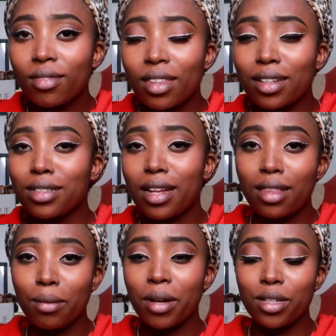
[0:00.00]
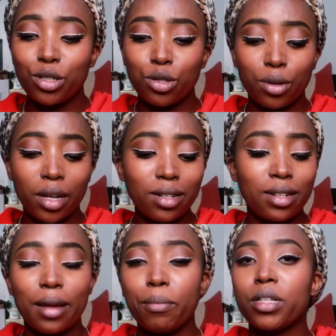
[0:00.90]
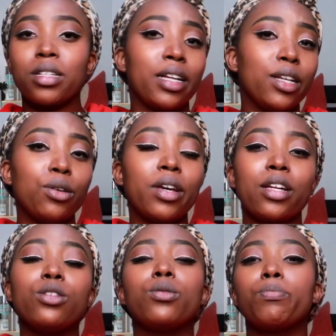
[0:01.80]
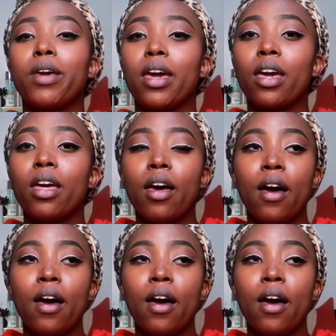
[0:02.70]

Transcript: there's nothing much to it, and basically you get to pay